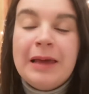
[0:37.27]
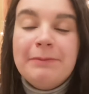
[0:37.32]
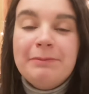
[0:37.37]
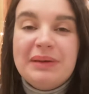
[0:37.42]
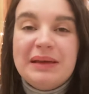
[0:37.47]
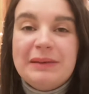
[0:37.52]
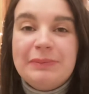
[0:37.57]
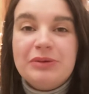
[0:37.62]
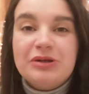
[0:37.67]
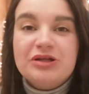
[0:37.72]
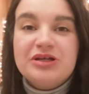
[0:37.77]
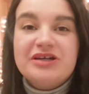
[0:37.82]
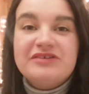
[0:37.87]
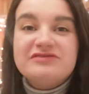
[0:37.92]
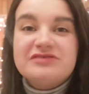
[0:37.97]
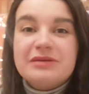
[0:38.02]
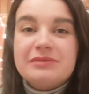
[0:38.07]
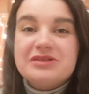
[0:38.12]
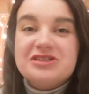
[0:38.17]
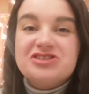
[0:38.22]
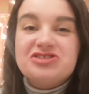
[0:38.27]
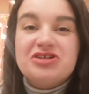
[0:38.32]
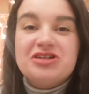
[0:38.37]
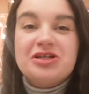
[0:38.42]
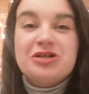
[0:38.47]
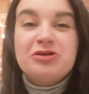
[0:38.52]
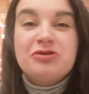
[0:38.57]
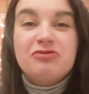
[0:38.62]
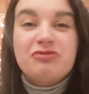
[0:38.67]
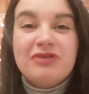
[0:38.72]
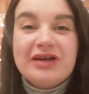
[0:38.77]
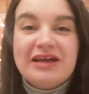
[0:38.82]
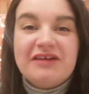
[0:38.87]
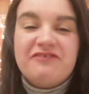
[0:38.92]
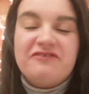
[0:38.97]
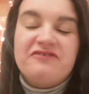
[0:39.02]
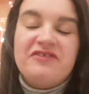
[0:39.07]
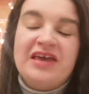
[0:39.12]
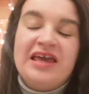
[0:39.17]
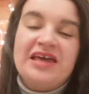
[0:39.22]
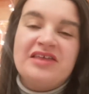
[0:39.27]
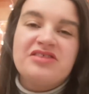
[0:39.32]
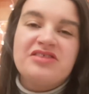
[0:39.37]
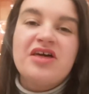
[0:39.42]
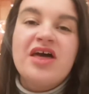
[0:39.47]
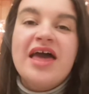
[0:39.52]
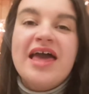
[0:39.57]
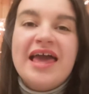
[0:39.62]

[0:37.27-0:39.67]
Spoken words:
people who have demonstrated great faith